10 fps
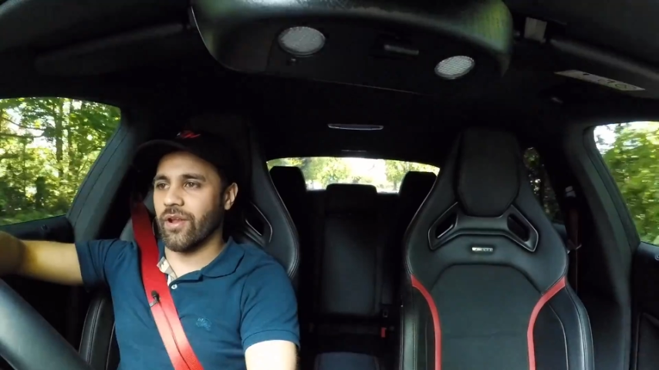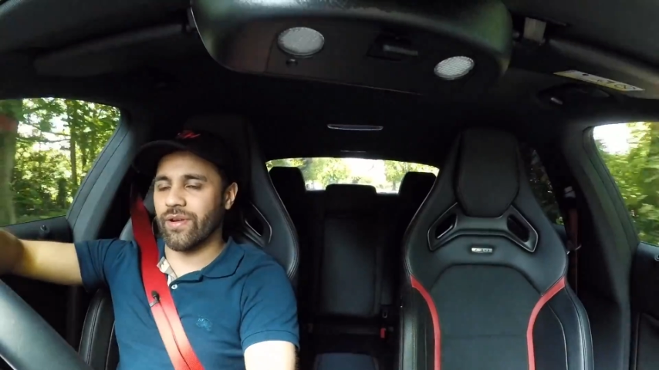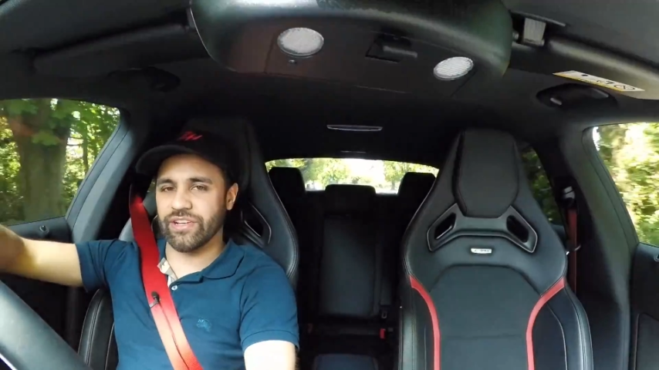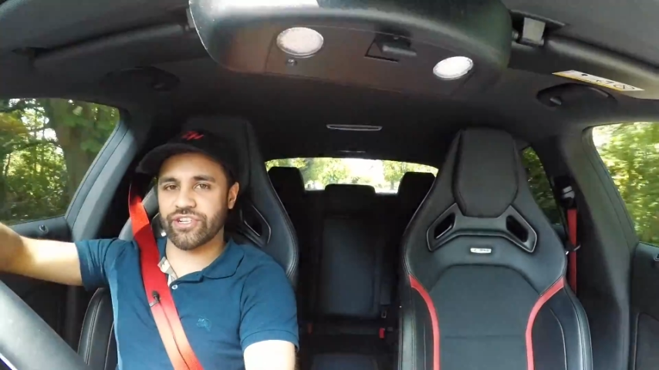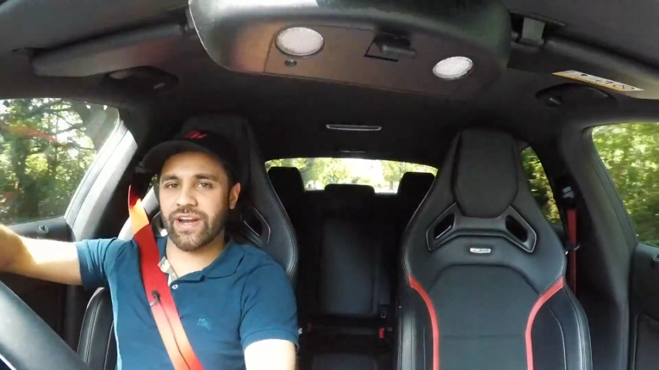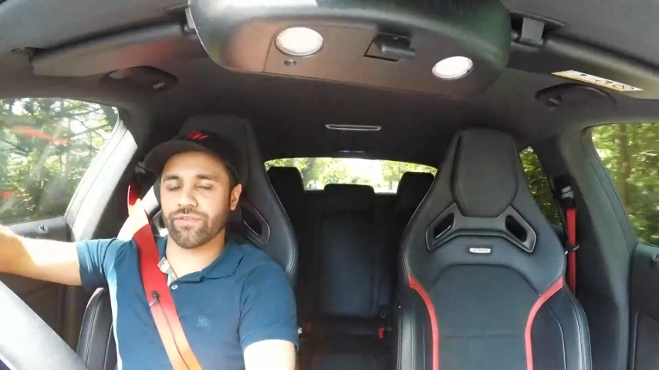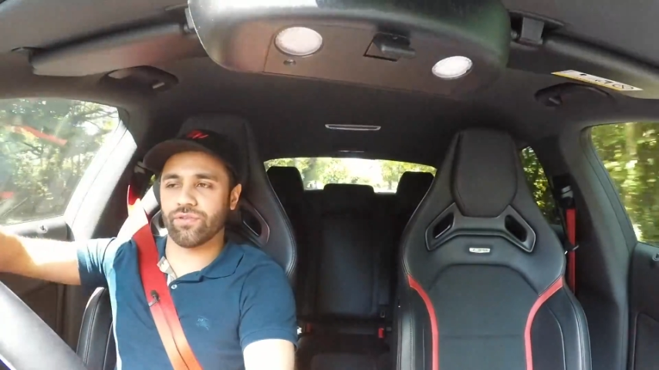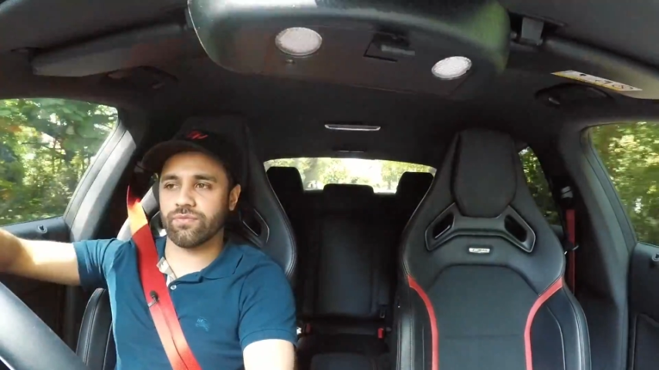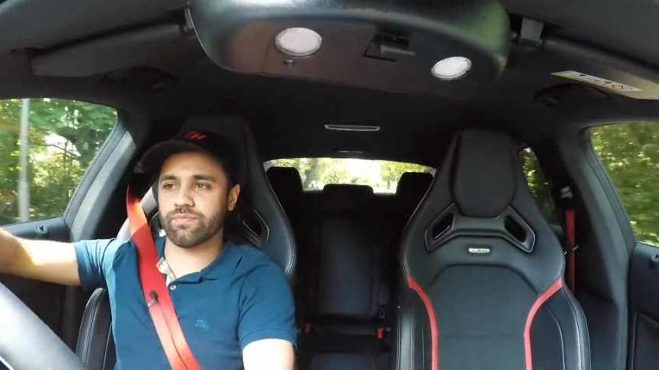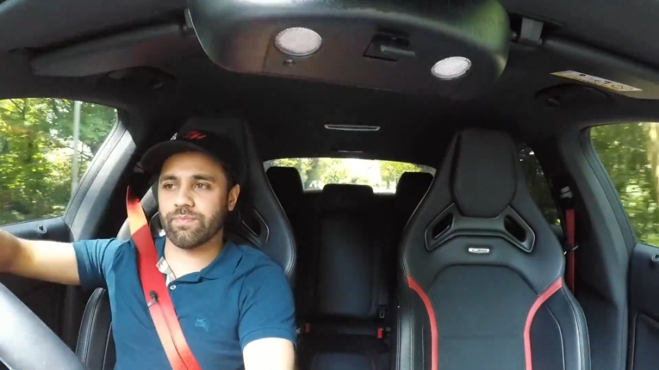know, in
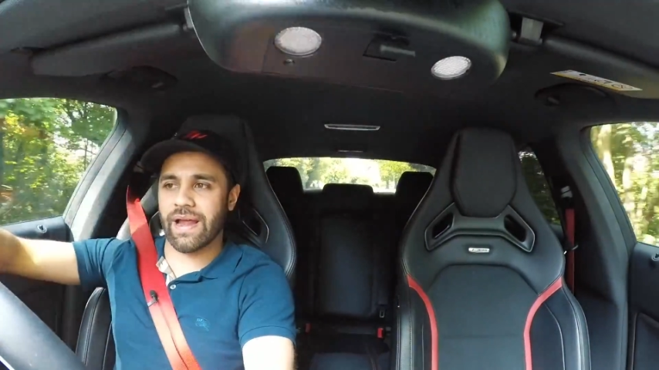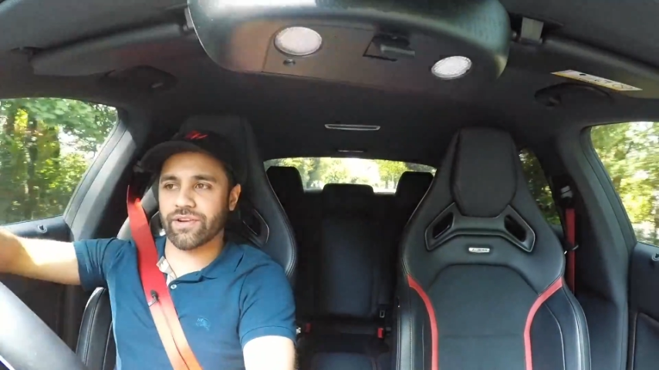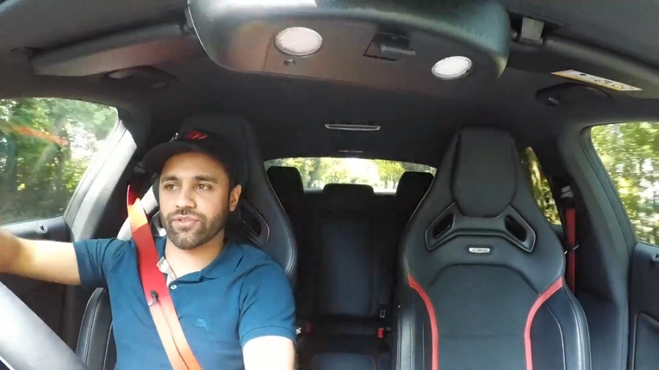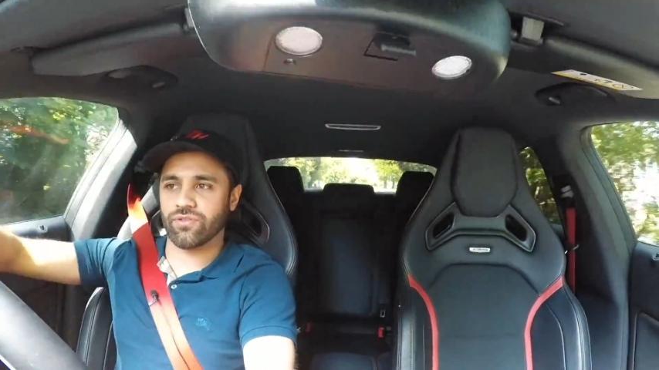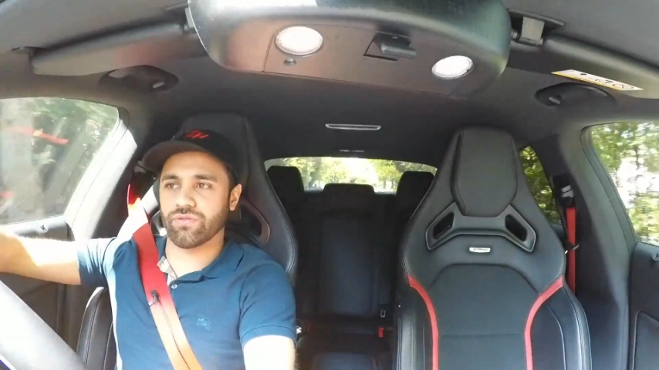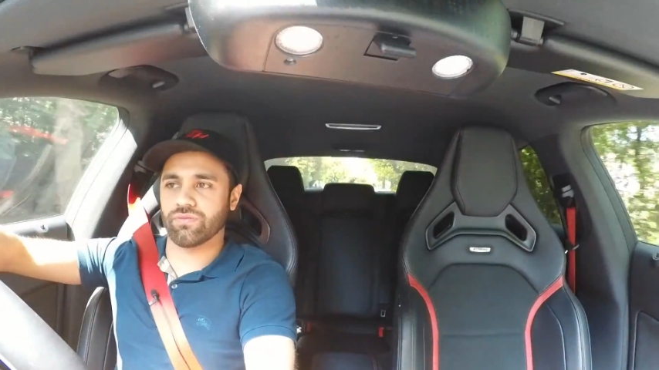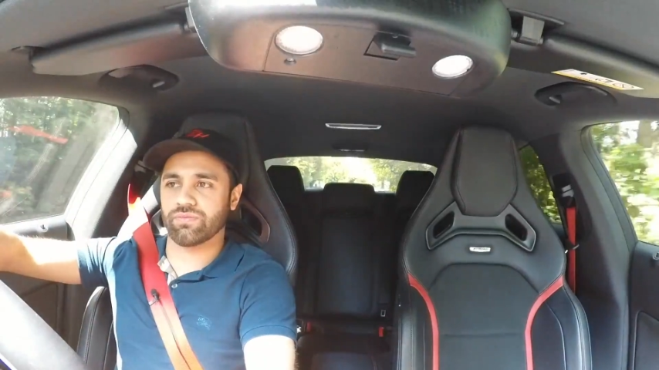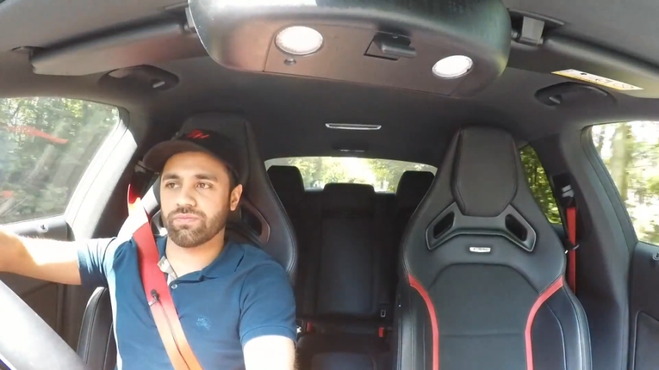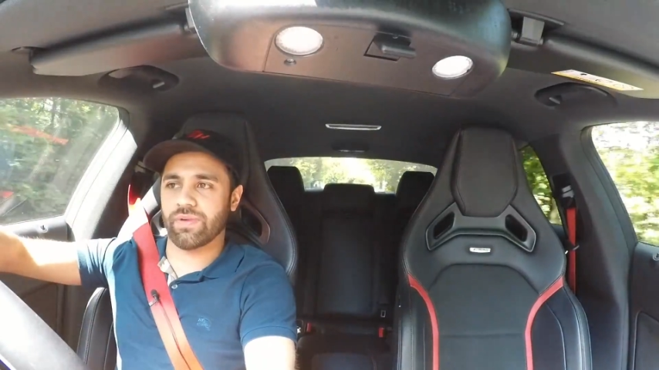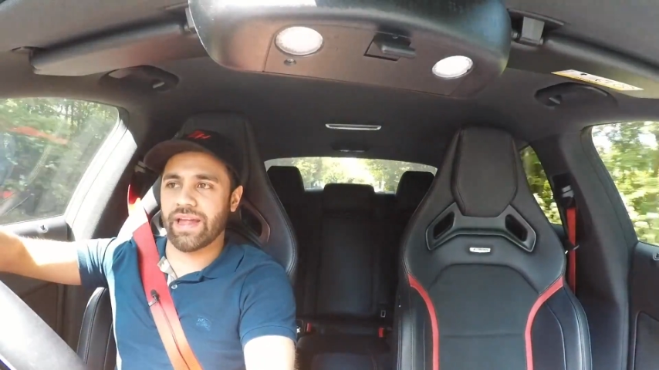general, petrol
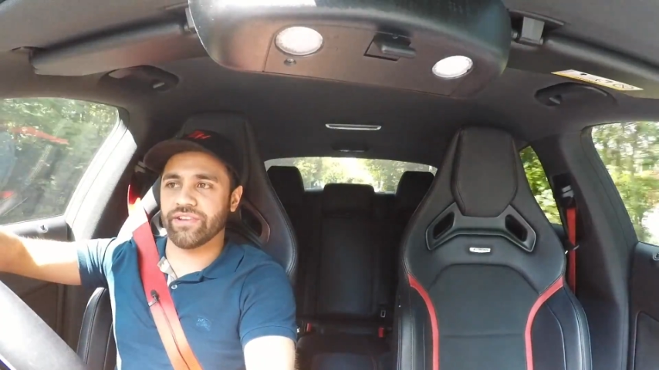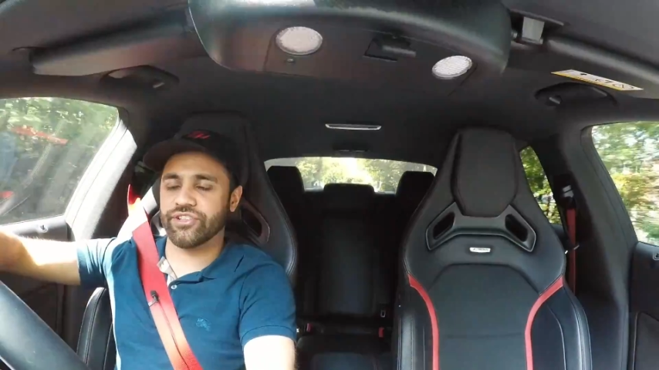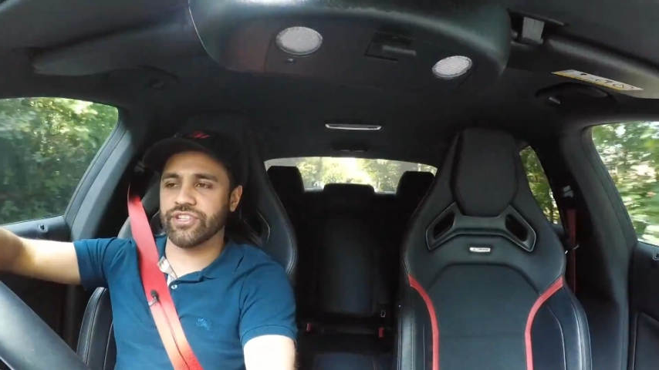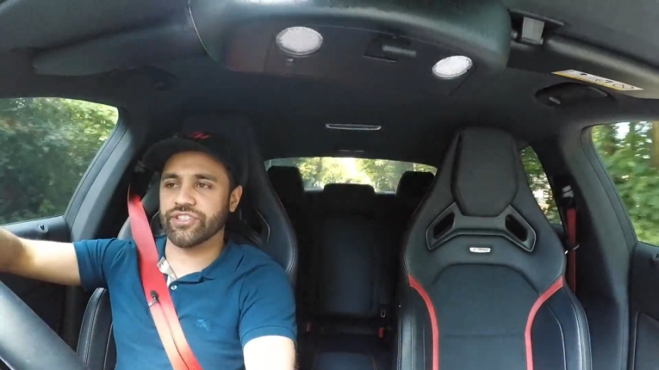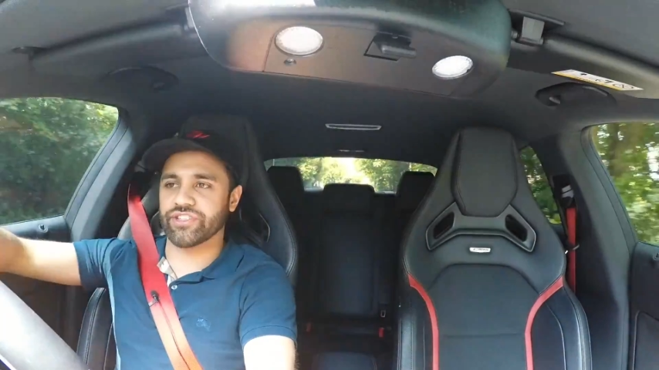engines